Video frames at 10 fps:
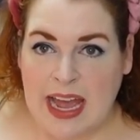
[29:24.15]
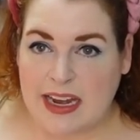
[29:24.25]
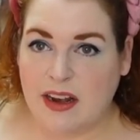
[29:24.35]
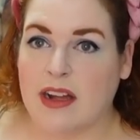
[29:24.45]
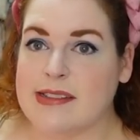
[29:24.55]
I
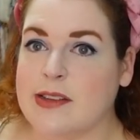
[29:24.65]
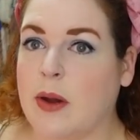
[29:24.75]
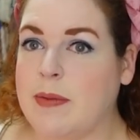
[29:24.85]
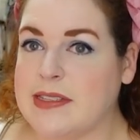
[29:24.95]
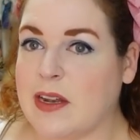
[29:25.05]
did not sew
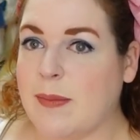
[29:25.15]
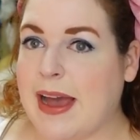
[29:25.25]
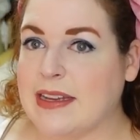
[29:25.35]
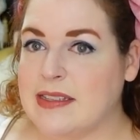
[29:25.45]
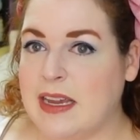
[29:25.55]
up the center
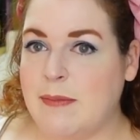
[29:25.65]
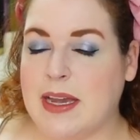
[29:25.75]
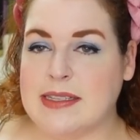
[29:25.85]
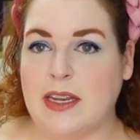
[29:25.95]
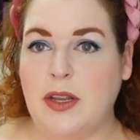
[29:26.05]
back seam
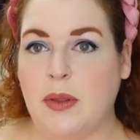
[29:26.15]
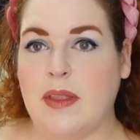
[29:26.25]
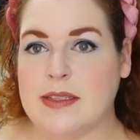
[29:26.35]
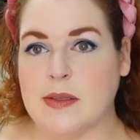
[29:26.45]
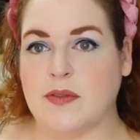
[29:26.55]
because I knew that
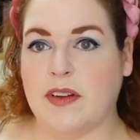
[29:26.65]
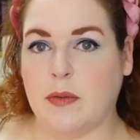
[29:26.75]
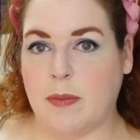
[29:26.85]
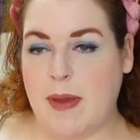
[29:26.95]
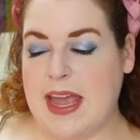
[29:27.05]
this was
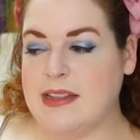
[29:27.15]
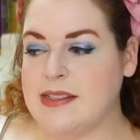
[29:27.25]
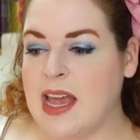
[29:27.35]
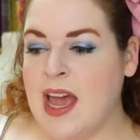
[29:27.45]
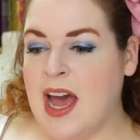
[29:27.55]
filled with pins.